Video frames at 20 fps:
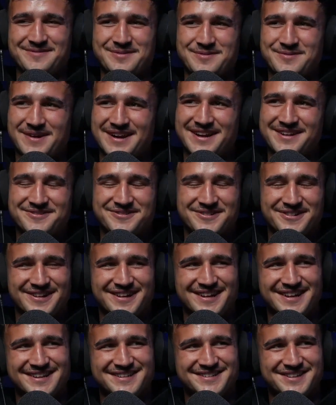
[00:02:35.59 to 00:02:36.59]
I've been waiting for a
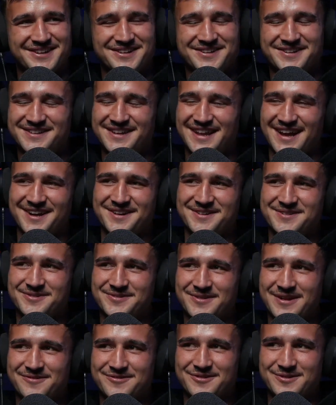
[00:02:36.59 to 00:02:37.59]
day. So,
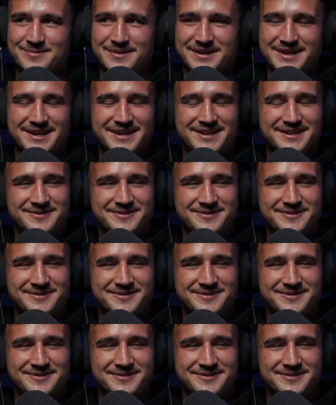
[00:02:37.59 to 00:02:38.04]
grateful to be here.